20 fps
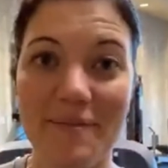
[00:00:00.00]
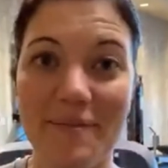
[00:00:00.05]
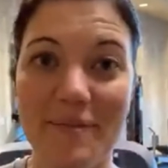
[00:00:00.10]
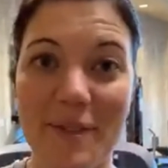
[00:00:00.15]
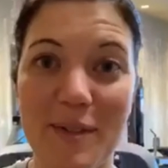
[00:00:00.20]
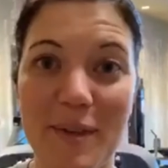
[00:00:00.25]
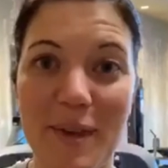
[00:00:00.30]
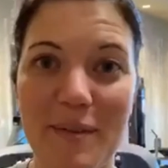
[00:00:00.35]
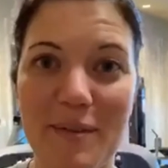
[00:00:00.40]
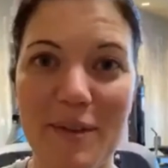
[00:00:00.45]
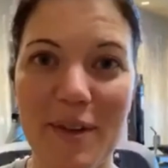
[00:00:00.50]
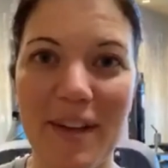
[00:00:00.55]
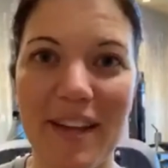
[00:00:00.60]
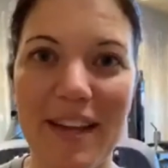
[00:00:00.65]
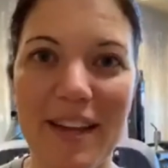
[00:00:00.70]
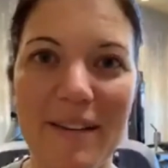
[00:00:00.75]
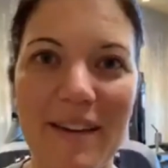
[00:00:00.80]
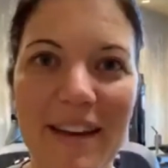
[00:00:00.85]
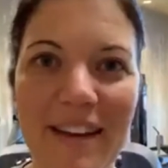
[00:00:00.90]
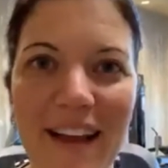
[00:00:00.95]
That's what I'm
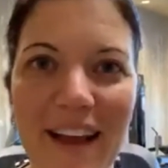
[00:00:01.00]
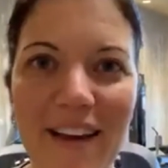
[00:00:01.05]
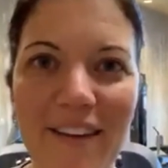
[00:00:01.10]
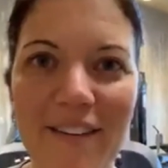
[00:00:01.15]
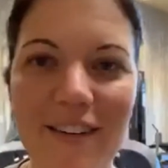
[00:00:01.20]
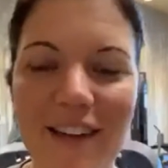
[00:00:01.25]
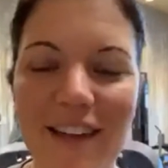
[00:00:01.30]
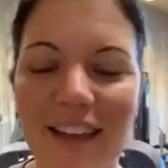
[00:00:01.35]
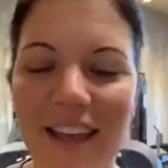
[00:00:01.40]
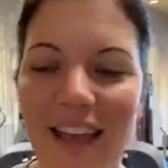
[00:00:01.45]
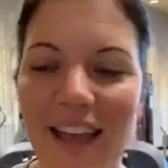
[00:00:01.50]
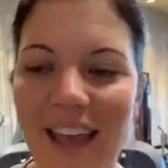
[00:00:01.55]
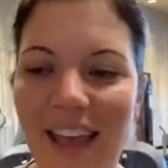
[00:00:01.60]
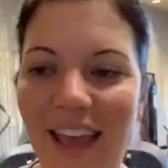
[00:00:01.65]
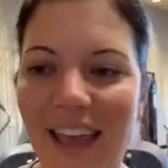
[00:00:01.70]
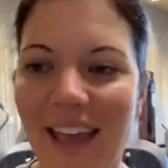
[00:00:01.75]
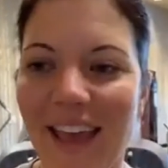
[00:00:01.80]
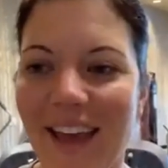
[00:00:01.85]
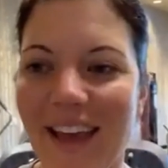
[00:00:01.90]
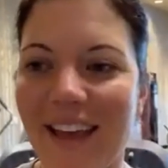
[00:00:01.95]
drinking right now.
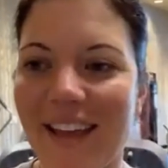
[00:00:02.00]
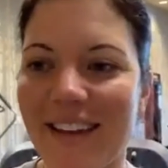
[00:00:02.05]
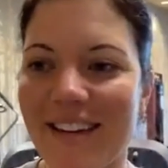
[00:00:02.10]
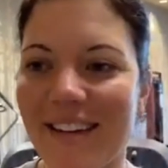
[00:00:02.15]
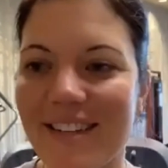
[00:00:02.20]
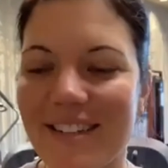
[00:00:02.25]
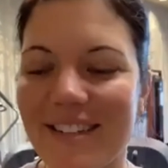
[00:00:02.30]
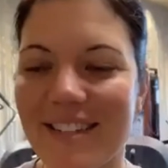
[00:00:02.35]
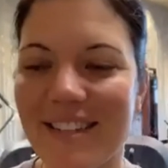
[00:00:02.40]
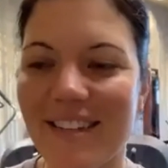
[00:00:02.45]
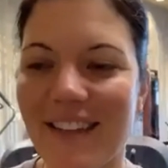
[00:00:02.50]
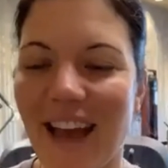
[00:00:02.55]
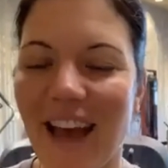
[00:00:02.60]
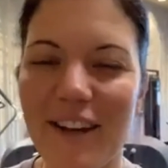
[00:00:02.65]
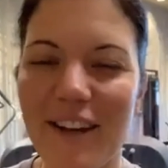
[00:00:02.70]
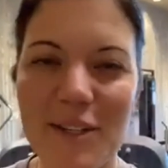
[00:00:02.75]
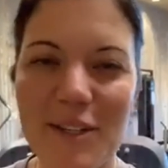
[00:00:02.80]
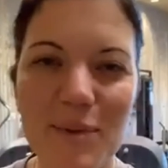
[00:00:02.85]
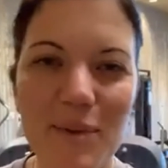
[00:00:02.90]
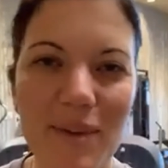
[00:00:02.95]
And
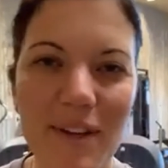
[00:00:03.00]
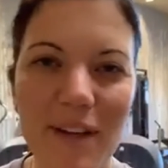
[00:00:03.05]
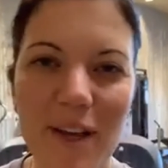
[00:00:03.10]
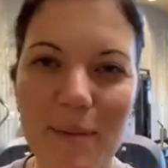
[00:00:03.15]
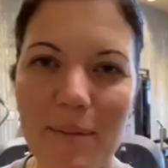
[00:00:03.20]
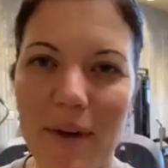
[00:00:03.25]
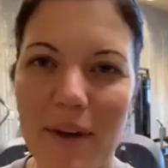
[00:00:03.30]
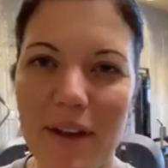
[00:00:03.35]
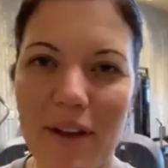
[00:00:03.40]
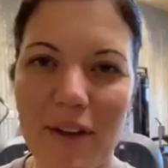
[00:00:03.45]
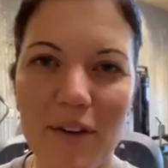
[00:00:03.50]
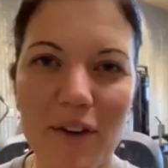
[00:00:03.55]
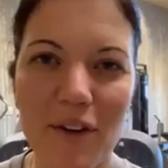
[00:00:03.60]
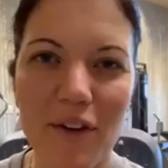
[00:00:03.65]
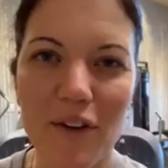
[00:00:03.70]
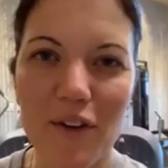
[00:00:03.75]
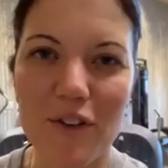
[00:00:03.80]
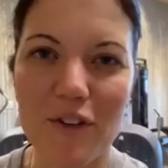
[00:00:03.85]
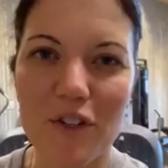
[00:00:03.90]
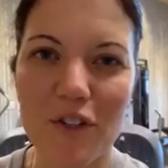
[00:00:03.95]
I just wanted to come on here and
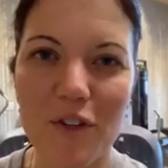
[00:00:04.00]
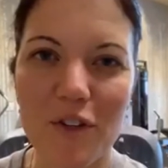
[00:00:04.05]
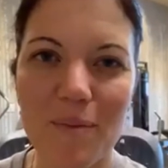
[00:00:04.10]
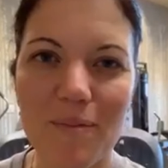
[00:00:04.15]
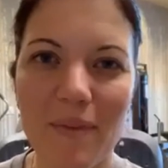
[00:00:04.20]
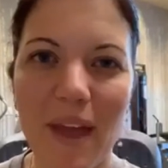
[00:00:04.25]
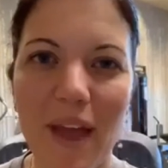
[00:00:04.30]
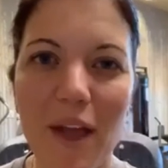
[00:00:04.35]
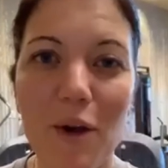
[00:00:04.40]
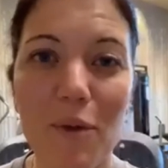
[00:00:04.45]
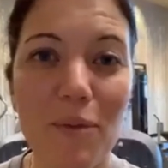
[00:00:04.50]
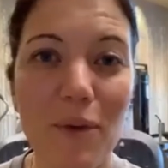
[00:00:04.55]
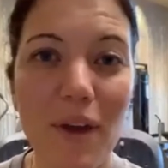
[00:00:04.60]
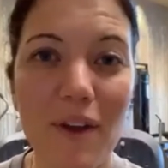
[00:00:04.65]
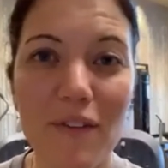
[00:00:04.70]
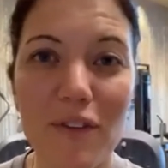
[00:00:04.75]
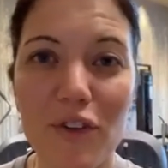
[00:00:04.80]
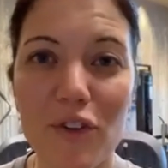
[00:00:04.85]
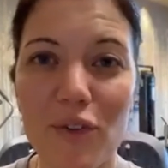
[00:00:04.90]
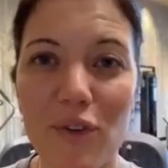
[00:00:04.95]
encourage you. I hope you
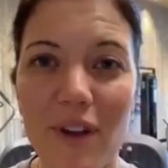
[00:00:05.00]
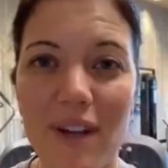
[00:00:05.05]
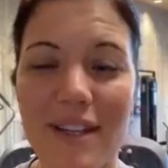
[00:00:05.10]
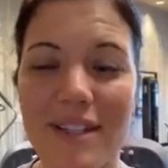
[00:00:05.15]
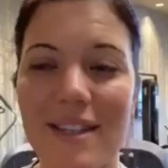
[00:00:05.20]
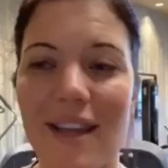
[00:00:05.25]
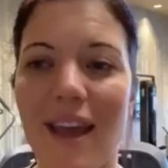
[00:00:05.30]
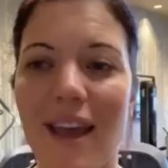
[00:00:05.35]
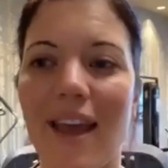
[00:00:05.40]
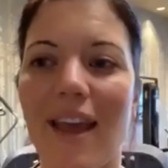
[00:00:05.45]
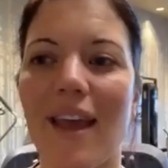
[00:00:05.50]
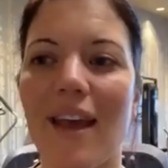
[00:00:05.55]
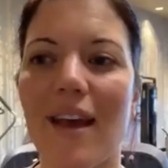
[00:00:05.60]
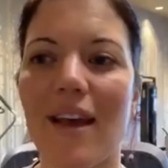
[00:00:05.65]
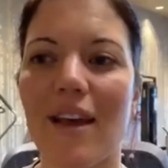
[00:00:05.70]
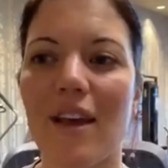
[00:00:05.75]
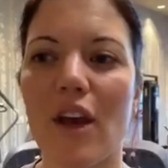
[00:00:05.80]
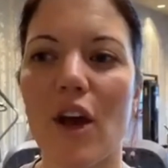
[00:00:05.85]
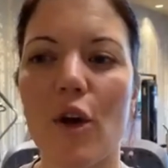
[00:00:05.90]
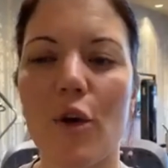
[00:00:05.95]
have a great
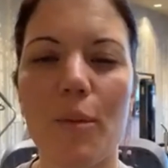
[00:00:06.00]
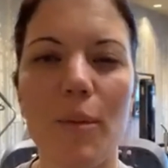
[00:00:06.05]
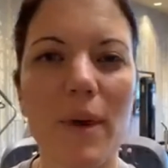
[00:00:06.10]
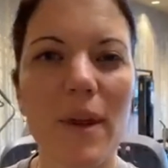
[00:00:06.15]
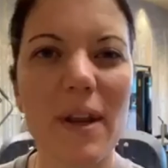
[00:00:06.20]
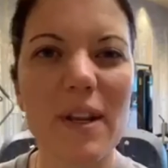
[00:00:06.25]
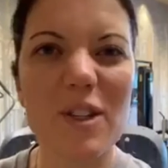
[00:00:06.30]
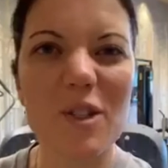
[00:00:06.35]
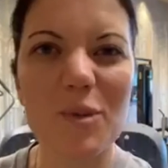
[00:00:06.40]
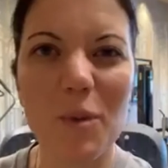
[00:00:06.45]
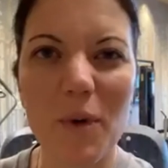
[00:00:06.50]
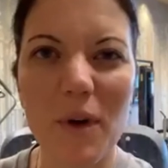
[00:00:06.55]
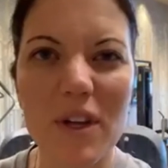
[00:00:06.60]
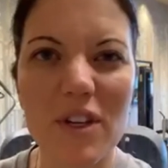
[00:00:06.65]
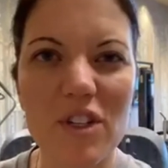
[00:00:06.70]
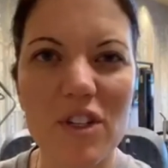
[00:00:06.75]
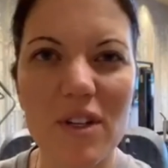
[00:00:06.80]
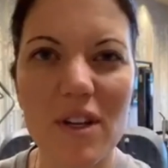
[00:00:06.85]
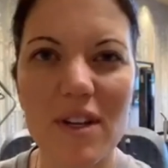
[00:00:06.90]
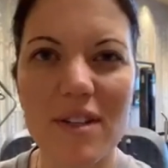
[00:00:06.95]
day. Go be an
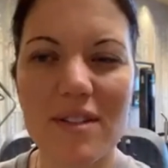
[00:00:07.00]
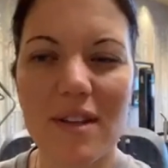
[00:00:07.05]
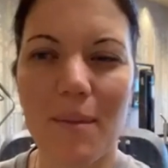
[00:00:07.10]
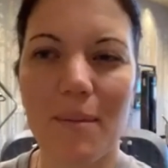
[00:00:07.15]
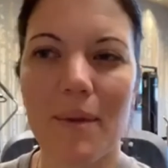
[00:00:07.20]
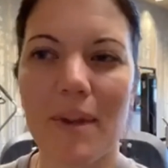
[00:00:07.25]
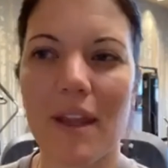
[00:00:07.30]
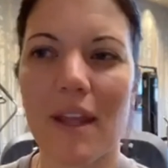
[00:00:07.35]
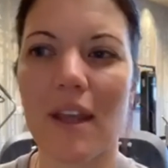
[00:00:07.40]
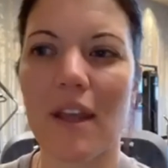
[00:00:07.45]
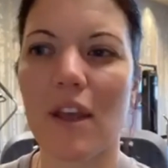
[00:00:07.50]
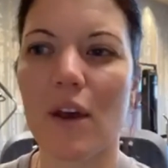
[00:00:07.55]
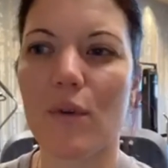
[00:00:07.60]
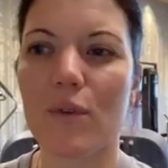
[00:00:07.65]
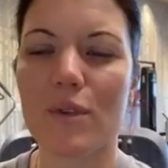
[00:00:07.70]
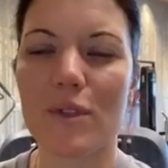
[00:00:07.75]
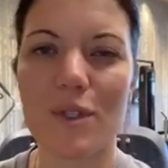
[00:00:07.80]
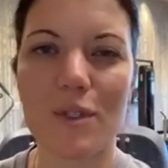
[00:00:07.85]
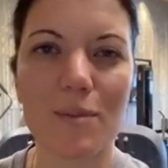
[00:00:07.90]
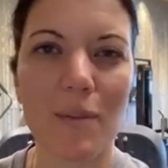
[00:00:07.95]
inspiration to somebody.
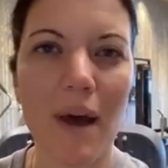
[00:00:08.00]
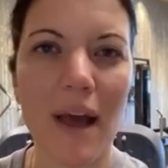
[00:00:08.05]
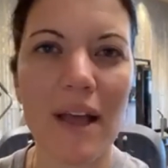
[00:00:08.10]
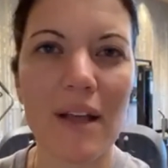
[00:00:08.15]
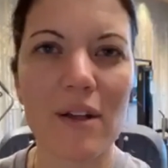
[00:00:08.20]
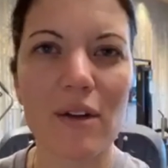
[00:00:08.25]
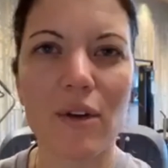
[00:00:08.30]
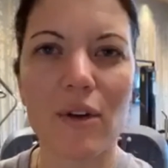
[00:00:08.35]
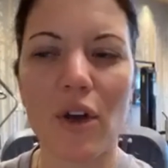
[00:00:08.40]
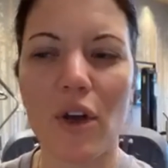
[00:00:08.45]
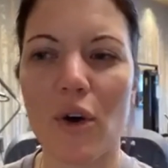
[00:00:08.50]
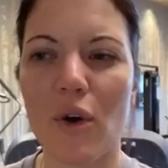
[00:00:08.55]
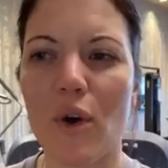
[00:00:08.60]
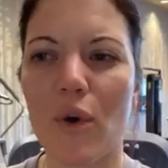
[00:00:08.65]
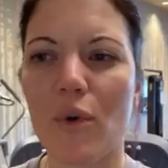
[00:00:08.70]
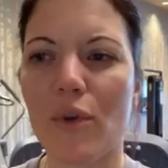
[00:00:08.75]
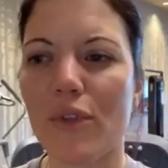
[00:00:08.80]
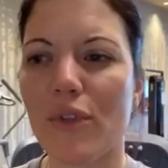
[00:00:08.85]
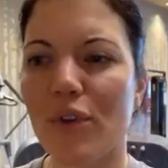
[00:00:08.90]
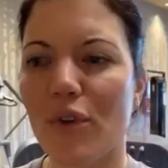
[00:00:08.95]
Go smile, go
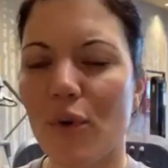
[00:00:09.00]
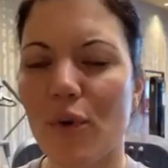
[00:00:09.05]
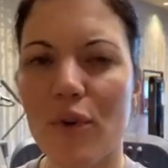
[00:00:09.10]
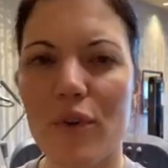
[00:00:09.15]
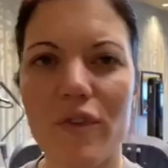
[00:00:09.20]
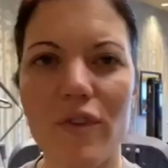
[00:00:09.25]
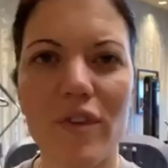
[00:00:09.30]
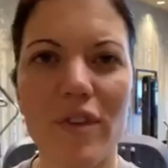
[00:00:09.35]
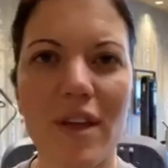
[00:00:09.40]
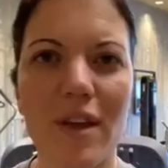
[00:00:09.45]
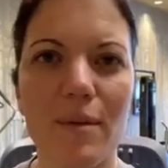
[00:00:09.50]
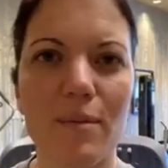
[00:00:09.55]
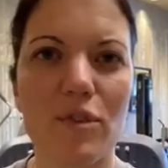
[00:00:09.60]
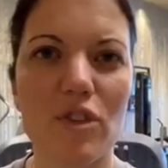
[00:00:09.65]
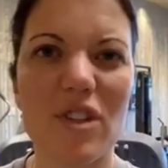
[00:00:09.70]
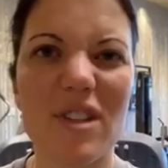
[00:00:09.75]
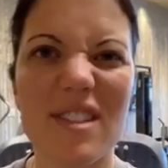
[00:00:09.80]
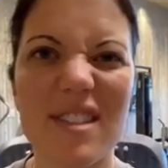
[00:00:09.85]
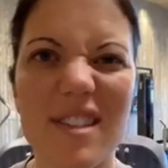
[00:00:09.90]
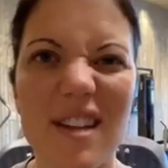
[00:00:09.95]
hold the door for them.
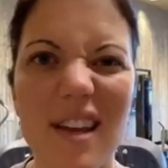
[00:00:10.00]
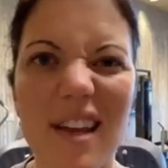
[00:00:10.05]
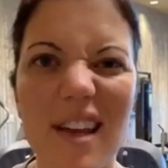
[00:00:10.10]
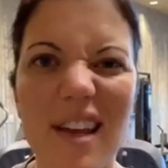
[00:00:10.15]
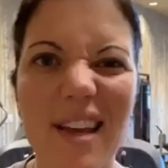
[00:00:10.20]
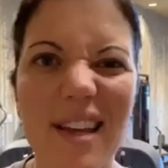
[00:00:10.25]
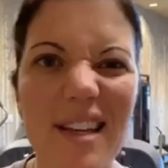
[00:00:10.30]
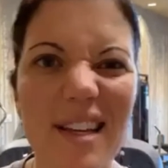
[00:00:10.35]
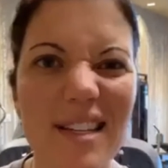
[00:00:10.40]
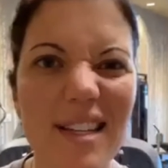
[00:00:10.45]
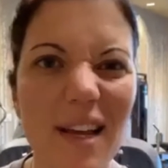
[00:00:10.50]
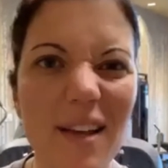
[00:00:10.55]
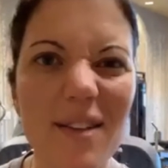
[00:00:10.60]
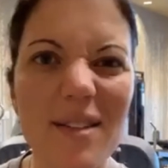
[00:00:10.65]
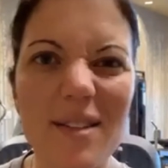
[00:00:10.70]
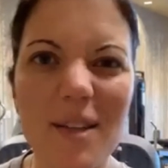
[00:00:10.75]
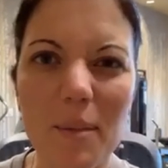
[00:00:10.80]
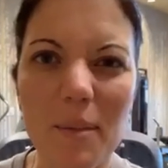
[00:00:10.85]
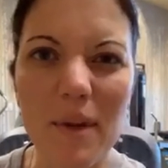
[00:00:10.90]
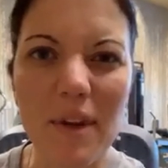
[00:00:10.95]
Just tell
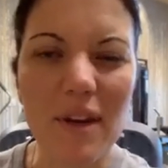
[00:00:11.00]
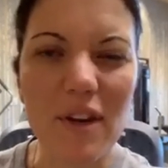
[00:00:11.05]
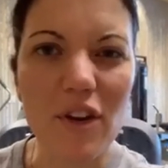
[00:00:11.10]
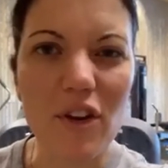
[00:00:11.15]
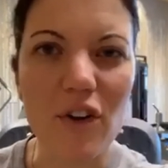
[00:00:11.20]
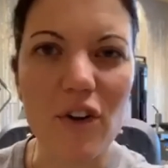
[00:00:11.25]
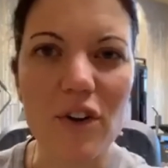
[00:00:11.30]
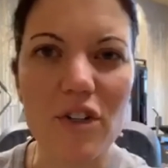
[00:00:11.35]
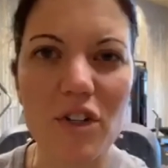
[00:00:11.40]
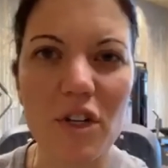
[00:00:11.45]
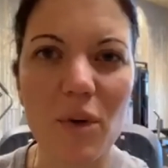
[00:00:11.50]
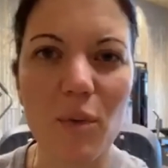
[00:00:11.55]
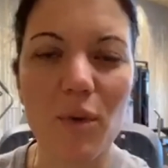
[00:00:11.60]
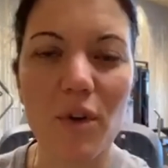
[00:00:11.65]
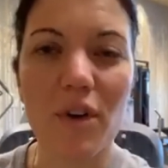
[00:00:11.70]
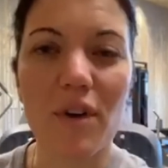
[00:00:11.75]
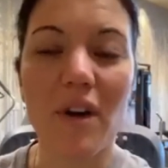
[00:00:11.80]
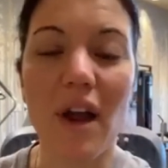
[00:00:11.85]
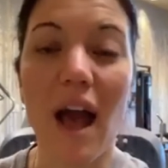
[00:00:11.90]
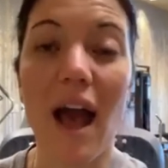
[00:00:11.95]
somebody an encouraging
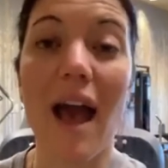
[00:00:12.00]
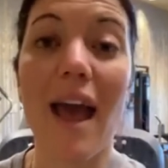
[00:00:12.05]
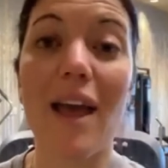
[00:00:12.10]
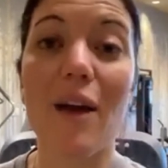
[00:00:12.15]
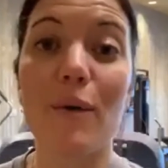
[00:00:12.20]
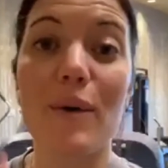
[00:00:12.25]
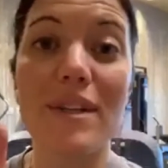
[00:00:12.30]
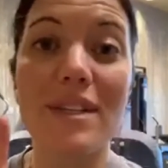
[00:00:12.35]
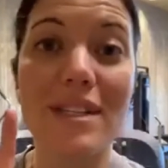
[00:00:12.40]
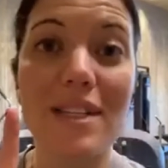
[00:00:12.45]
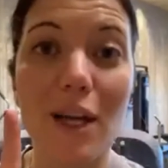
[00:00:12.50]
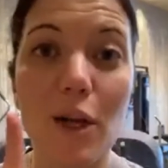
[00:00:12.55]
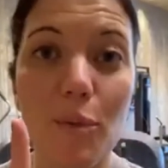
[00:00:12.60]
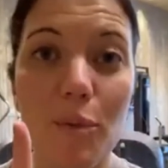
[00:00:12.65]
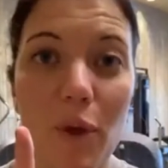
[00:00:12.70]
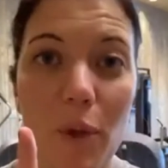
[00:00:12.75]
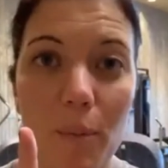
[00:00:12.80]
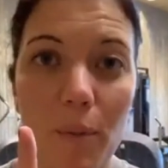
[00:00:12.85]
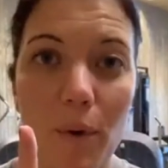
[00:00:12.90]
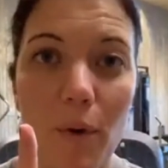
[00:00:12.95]
word. I always tell
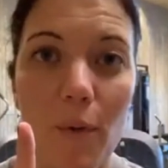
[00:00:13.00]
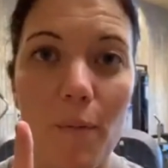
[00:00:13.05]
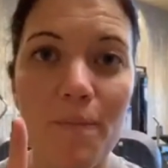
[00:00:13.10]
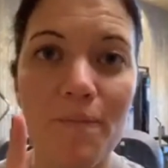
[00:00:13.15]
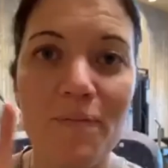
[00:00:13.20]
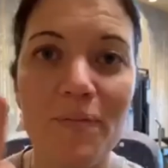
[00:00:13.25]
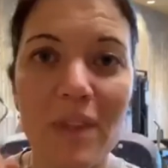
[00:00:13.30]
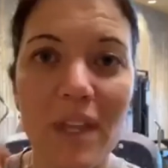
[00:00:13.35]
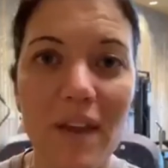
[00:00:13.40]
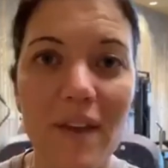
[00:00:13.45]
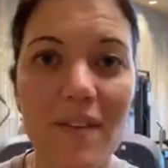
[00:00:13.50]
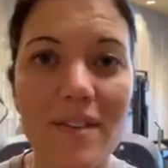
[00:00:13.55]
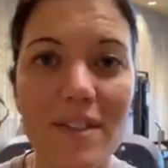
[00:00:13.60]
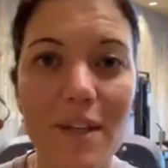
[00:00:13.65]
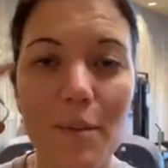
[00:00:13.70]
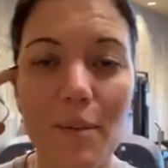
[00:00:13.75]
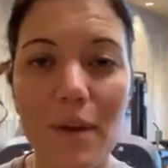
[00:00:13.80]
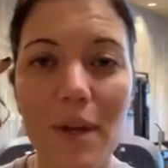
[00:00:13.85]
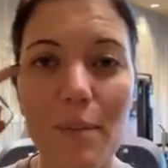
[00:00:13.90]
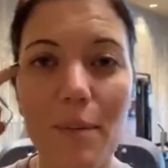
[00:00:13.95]
people, if
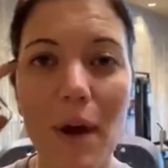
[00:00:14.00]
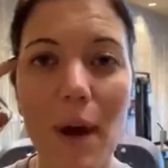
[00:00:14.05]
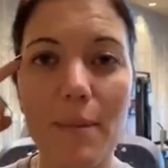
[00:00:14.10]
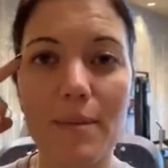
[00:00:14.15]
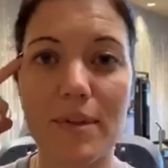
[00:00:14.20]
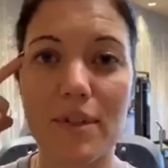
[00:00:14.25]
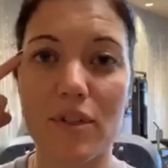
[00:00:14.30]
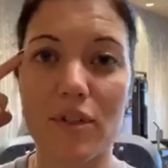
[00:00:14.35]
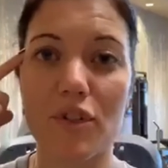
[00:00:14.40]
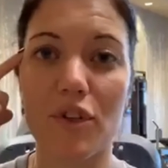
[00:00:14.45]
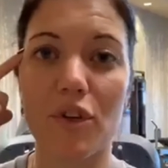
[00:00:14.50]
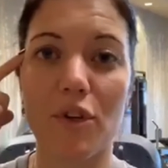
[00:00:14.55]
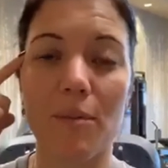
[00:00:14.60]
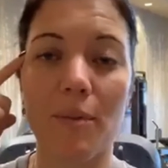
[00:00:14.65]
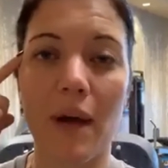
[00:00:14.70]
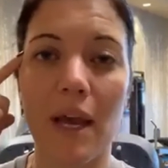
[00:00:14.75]
somebody pops into your